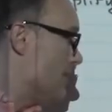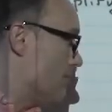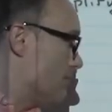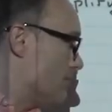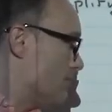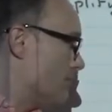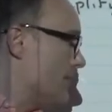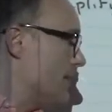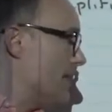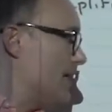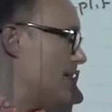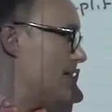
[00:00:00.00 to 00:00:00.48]

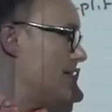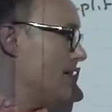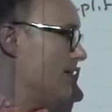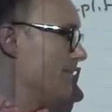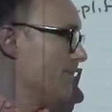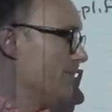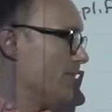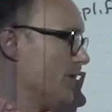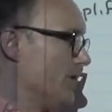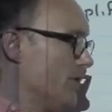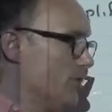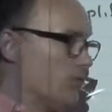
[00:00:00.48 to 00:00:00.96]

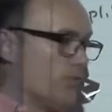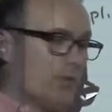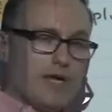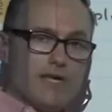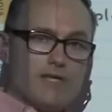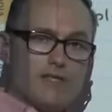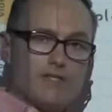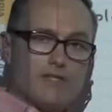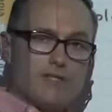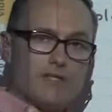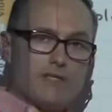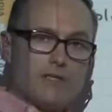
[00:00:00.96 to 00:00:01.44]
3
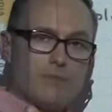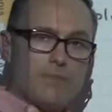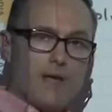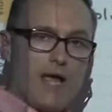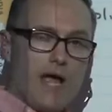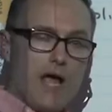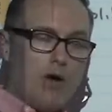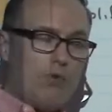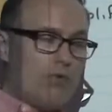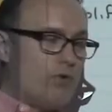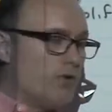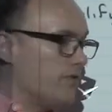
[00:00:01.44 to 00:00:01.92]
raised to the
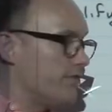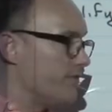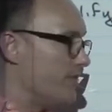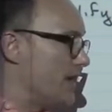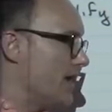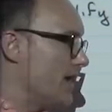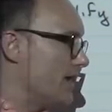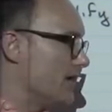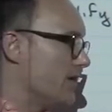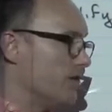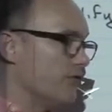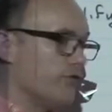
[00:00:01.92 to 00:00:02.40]
power of
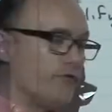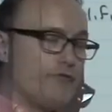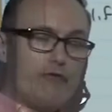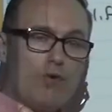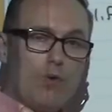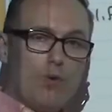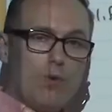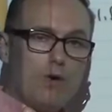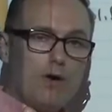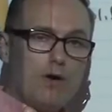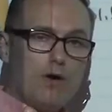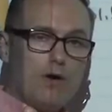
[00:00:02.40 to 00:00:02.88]

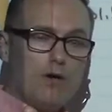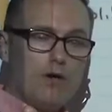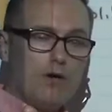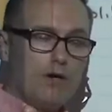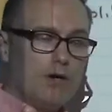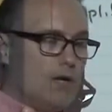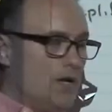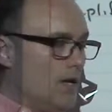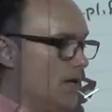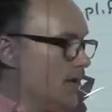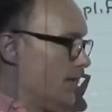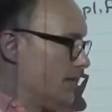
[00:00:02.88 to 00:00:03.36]
-4.
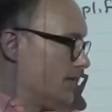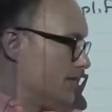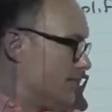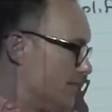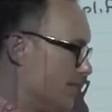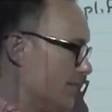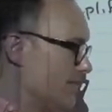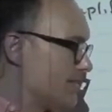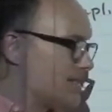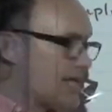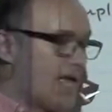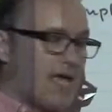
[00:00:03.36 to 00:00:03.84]

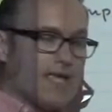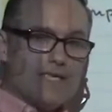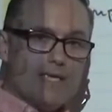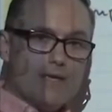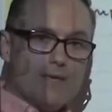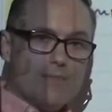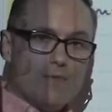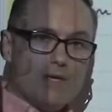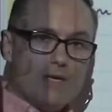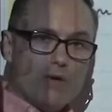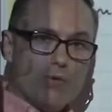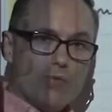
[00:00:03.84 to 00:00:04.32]
Does that give
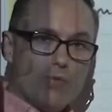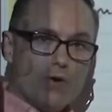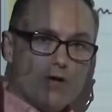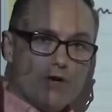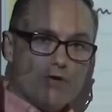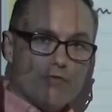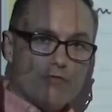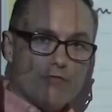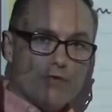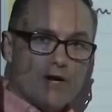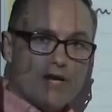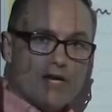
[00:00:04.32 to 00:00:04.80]
me a 1
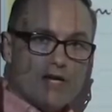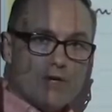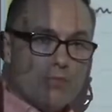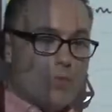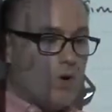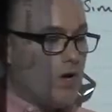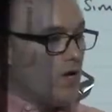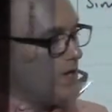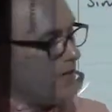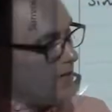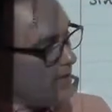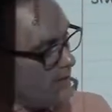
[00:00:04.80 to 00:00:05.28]
over
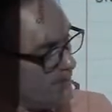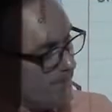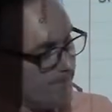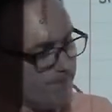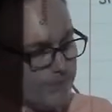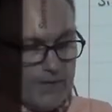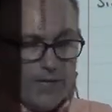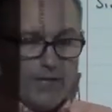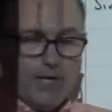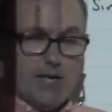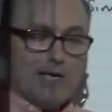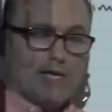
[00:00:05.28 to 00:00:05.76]
81?
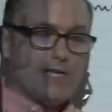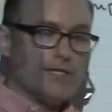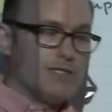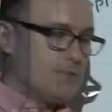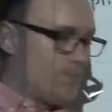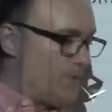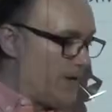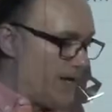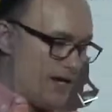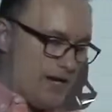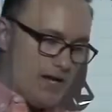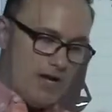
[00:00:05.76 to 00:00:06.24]
And
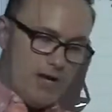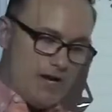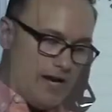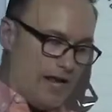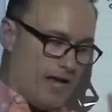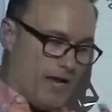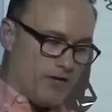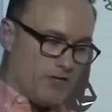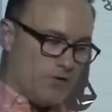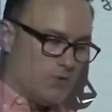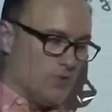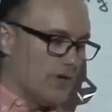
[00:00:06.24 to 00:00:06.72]
depending on
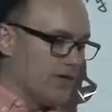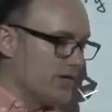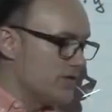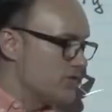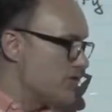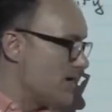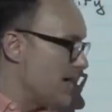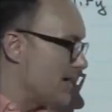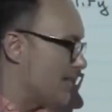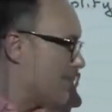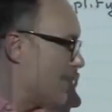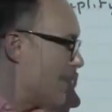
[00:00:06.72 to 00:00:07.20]
how you want to
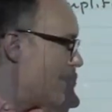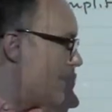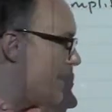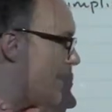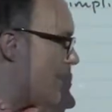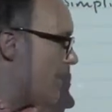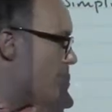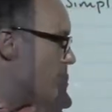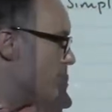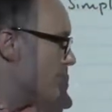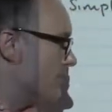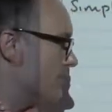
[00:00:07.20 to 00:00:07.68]
check that
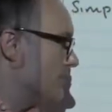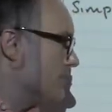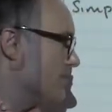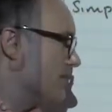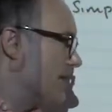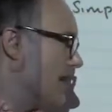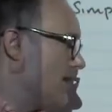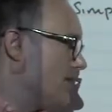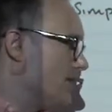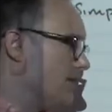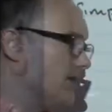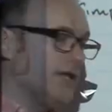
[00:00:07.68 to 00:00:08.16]
out with your
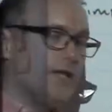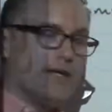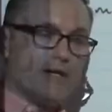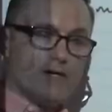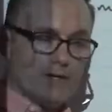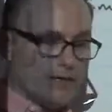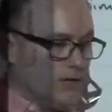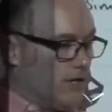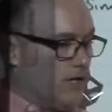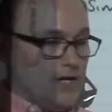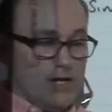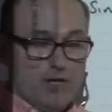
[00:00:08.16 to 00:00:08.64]

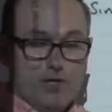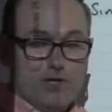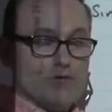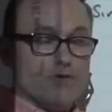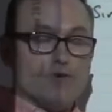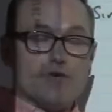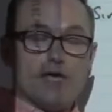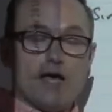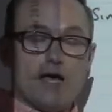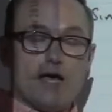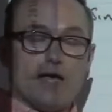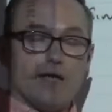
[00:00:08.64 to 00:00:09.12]
calculator, you
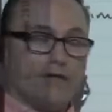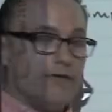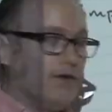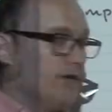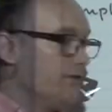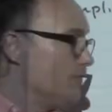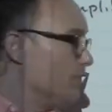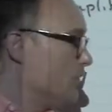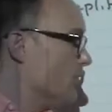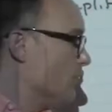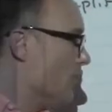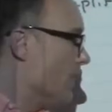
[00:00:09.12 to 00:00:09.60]
got a
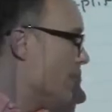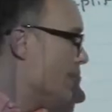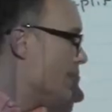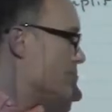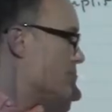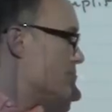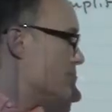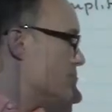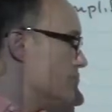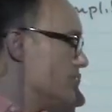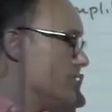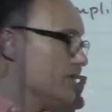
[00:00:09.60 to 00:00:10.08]
few ways
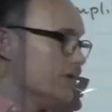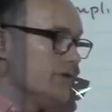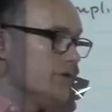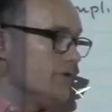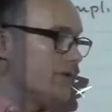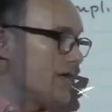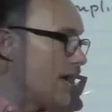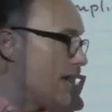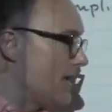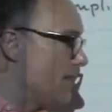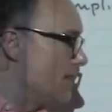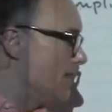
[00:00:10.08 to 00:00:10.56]
that you can do
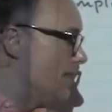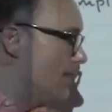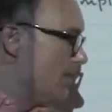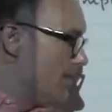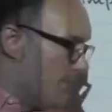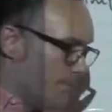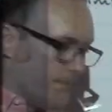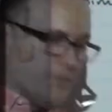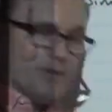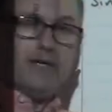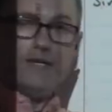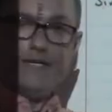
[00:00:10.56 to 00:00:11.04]
that.
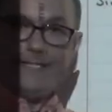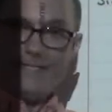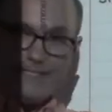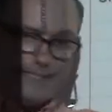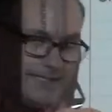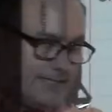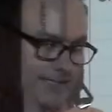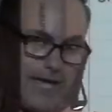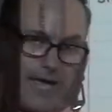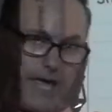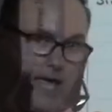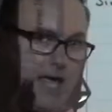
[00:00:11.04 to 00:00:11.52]
But
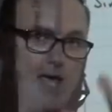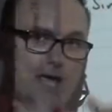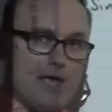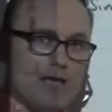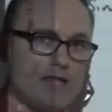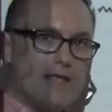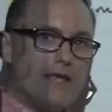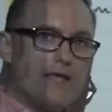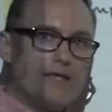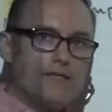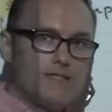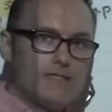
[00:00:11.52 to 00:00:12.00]
yeah,
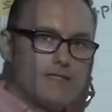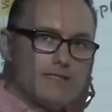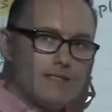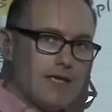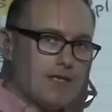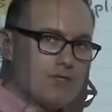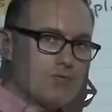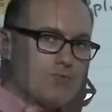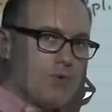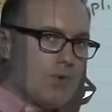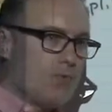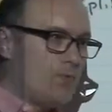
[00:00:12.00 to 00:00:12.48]

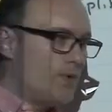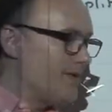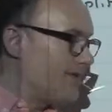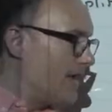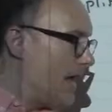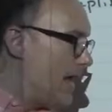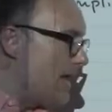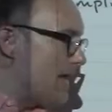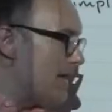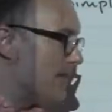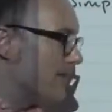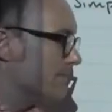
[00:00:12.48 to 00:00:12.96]
that's what we
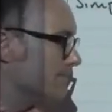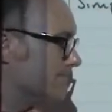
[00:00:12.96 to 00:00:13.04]
got.